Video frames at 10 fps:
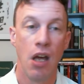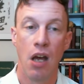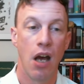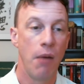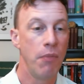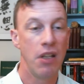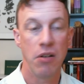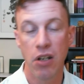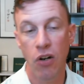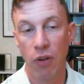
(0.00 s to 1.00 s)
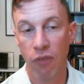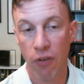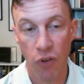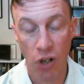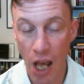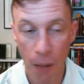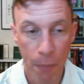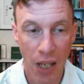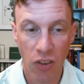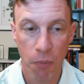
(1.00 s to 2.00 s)
Um, and, you know, even if you're not
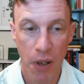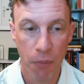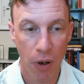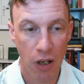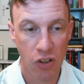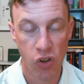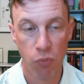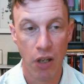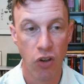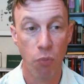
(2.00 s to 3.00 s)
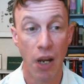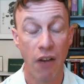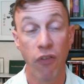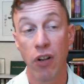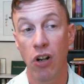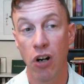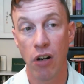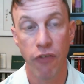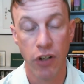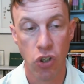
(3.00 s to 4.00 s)
paid the big bucks, you might, you might feel
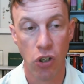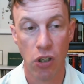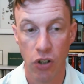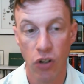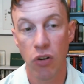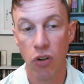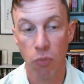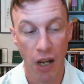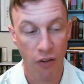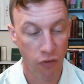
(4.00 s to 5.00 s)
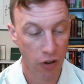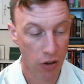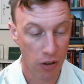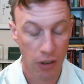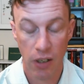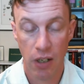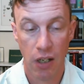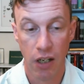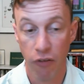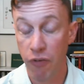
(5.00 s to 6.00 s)
artificial or you, you might feel
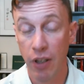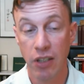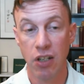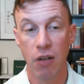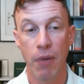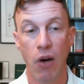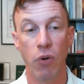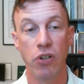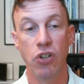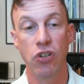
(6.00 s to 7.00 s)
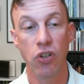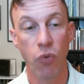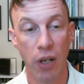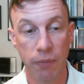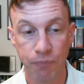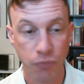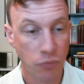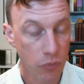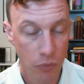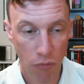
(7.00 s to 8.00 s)
conflicted about what you're doing.
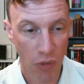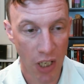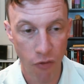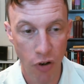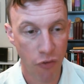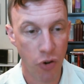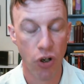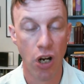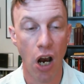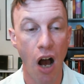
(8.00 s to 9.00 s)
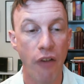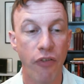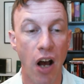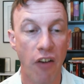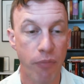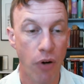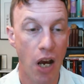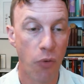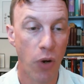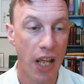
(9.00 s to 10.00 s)
Even if you're an off off
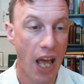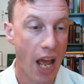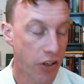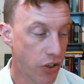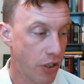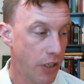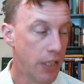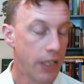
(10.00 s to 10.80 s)
Broadway actor,